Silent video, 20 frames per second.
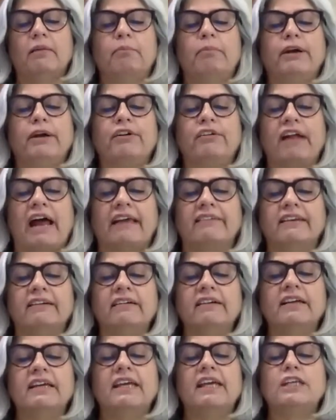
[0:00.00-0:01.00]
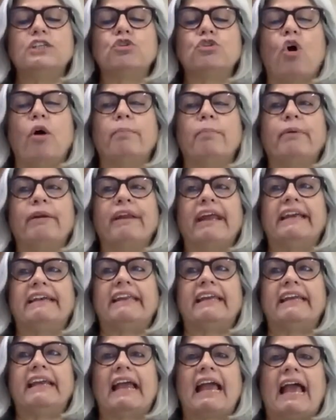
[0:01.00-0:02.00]
but rather is
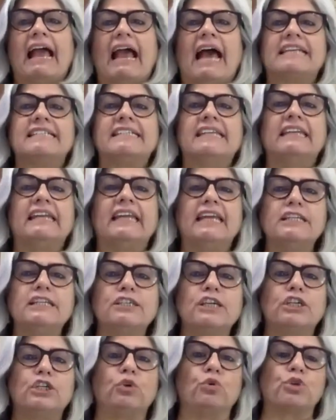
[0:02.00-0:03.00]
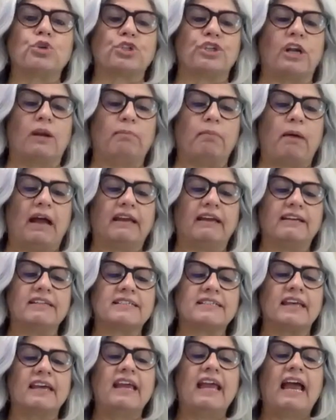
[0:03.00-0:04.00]
operating as an institutional
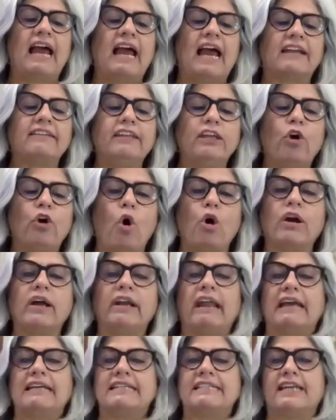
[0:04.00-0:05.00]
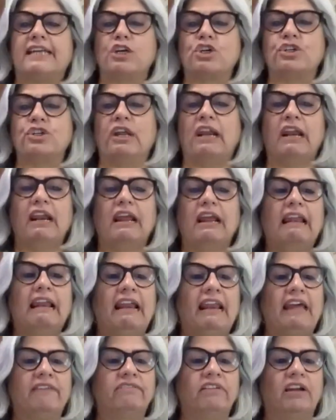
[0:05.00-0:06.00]
bias at the organizational
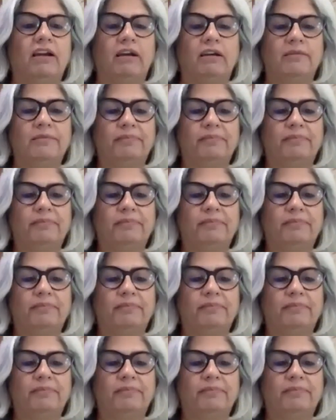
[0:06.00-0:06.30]
level.